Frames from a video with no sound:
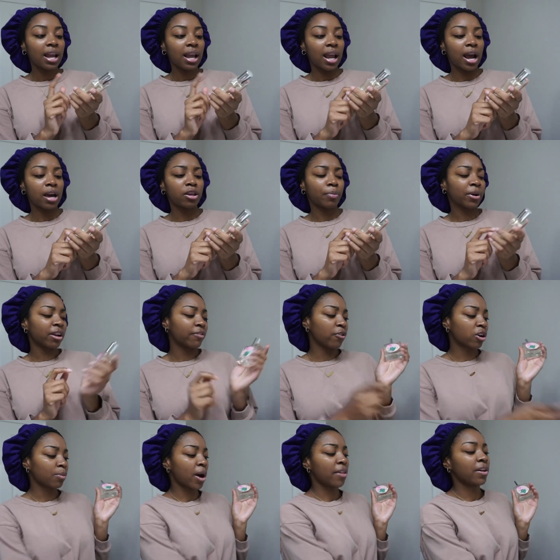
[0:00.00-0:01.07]
And they're pretty
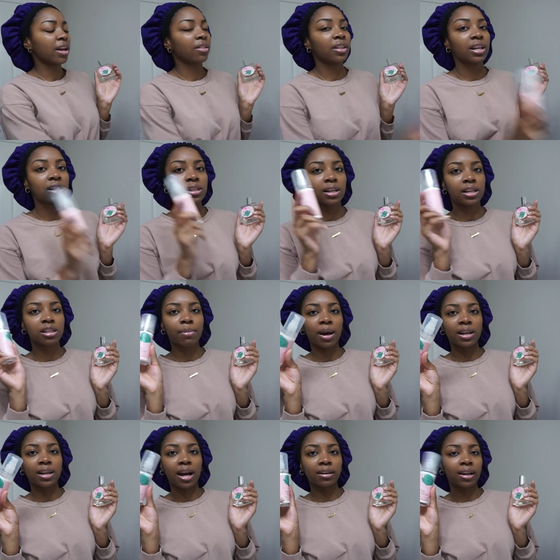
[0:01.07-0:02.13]
affordable. I think this is
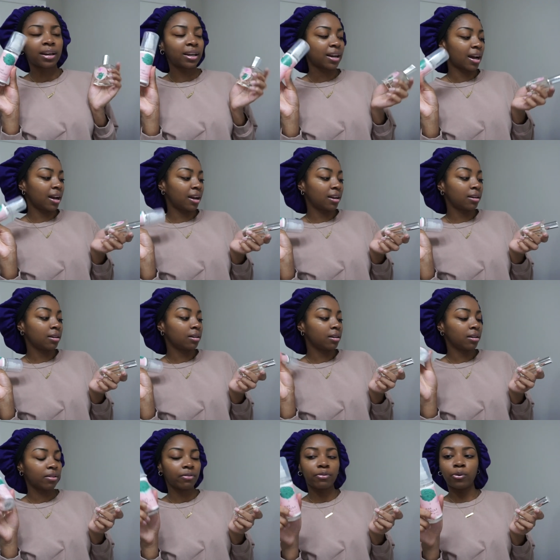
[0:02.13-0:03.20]
about $9.99
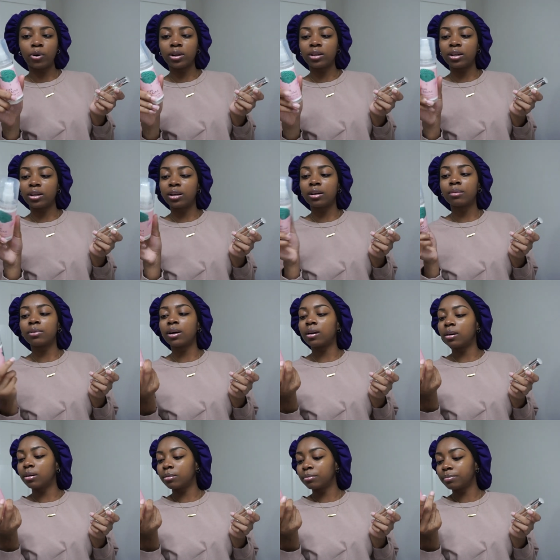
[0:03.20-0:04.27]
for the
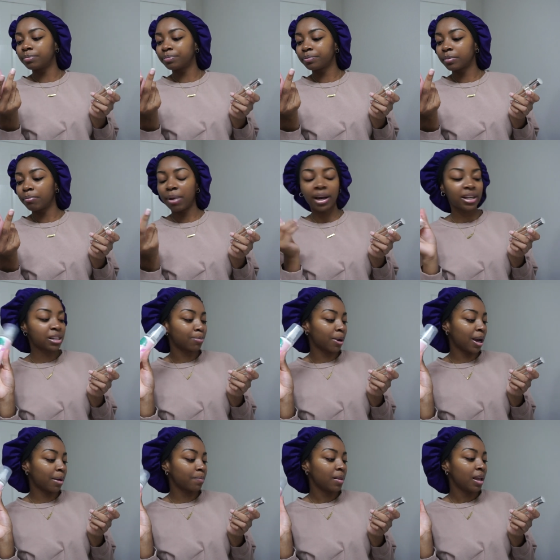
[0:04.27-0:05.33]
um, body
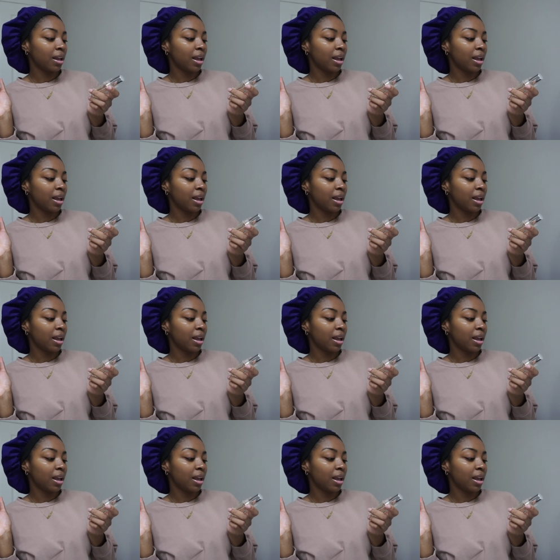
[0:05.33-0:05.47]
spray.